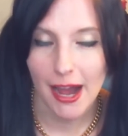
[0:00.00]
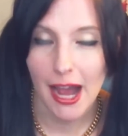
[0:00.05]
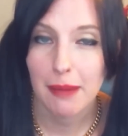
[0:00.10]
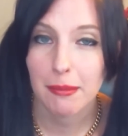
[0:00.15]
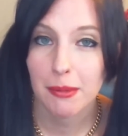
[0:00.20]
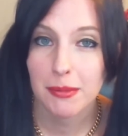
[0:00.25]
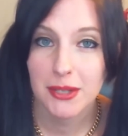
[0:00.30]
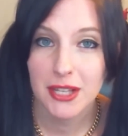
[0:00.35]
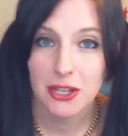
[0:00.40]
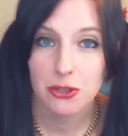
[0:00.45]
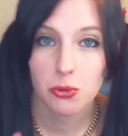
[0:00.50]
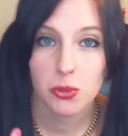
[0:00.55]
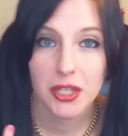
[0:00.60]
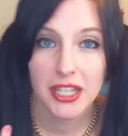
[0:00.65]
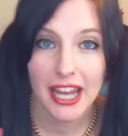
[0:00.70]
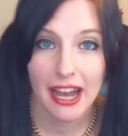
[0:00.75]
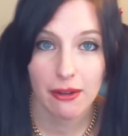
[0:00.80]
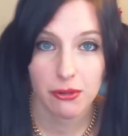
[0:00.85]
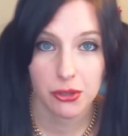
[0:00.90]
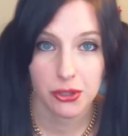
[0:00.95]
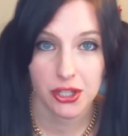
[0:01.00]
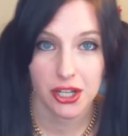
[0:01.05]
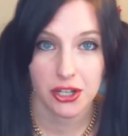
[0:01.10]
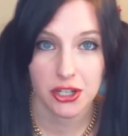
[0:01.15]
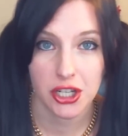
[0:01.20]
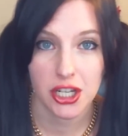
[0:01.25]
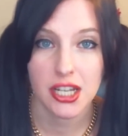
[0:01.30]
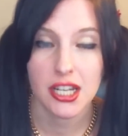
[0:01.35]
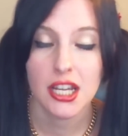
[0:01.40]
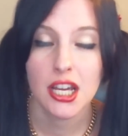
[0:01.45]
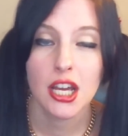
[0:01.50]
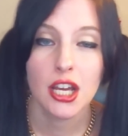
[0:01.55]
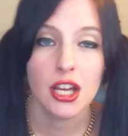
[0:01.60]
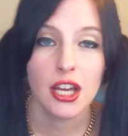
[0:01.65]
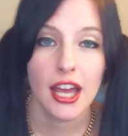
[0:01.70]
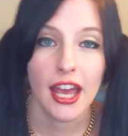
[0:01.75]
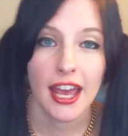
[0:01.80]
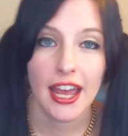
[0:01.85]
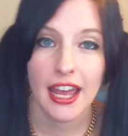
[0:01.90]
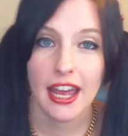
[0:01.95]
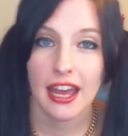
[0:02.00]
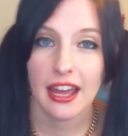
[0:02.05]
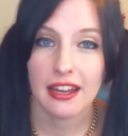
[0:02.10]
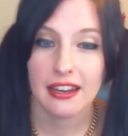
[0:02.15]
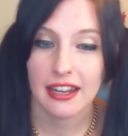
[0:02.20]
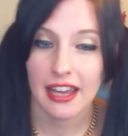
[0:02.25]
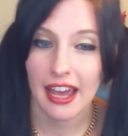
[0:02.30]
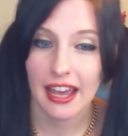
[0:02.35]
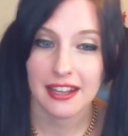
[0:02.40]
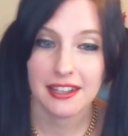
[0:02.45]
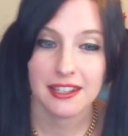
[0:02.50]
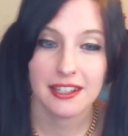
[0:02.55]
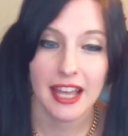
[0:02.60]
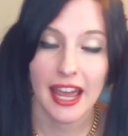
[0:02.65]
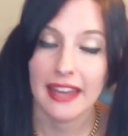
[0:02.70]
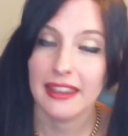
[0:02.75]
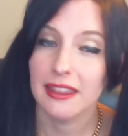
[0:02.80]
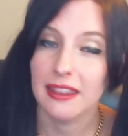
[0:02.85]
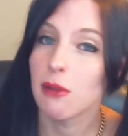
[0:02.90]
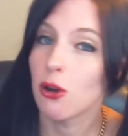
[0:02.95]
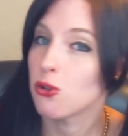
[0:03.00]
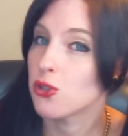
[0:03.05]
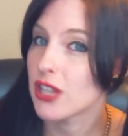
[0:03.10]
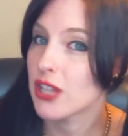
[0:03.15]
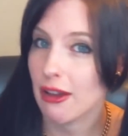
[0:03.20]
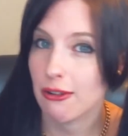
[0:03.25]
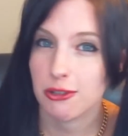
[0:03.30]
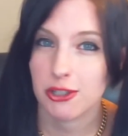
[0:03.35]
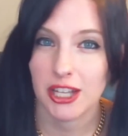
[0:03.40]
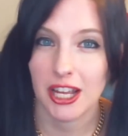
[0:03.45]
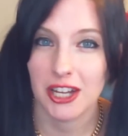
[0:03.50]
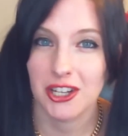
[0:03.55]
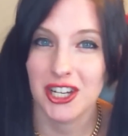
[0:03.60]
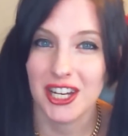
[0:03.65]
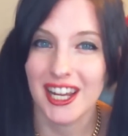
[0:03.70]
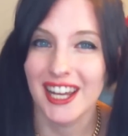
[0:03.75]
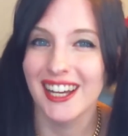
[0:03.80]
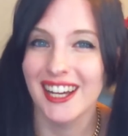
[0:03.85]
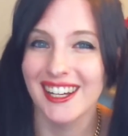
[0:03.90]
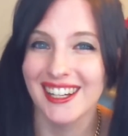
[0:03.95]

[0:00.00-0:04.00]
I'm obsessed with the outer senshi, and S had the most outer senshi.